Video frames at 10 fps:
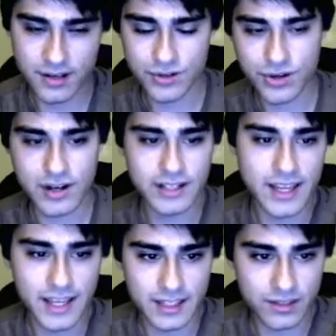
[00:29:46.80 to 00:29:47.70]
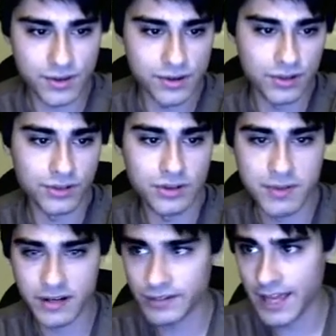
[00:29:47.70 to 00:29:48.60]
to take it so there's a little bit of
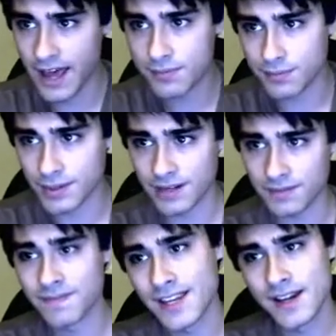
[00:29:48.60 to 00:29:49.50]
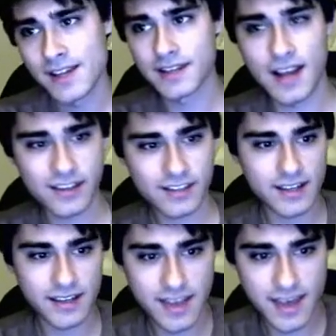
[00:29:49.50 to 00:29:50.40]
a gap. But the downside to
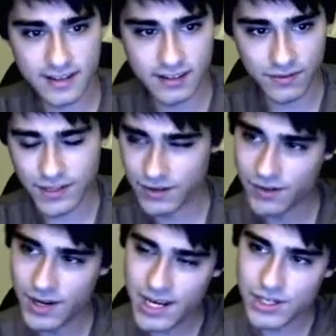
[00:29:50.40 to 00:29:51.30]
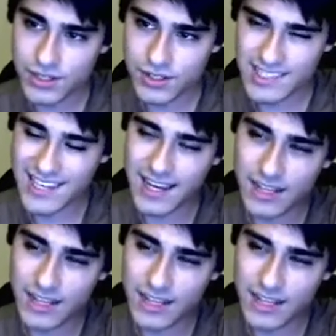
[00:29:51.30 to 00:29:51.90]
that is if you take it too